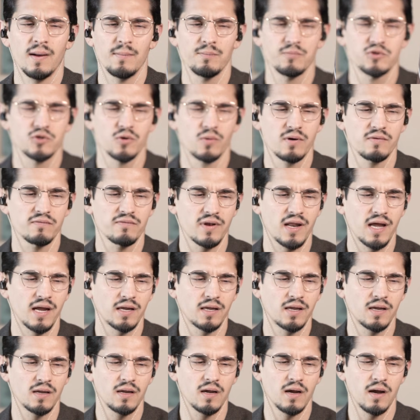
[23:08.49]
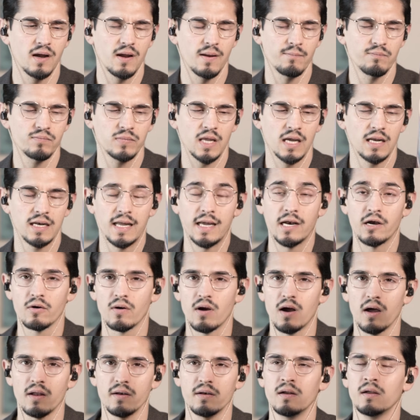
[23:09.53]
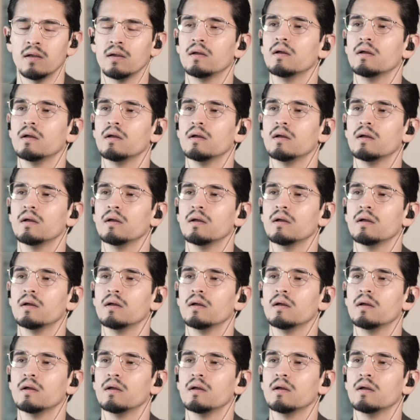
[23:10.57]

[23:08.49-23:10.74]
sort of like later on